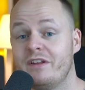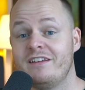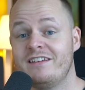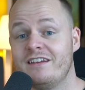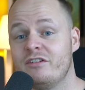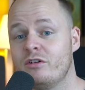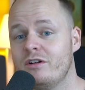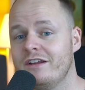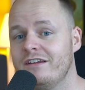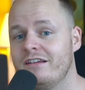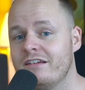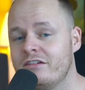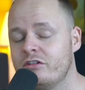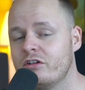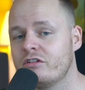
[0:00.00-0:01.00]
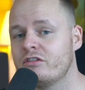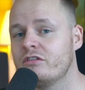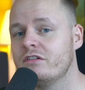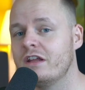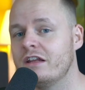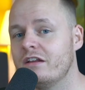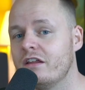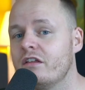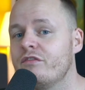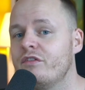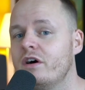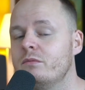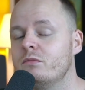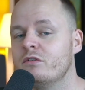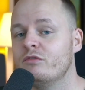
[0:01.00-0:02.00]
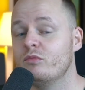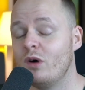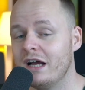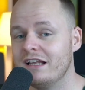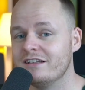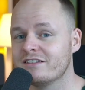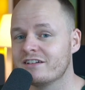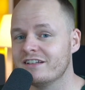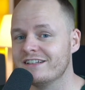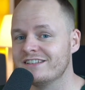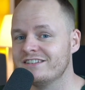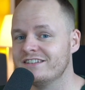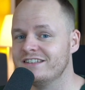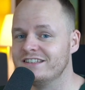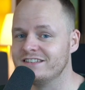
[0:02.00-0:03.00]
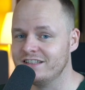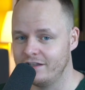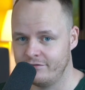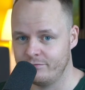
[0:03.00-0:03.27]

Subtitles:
essentially it's just another form of wireless connection instead of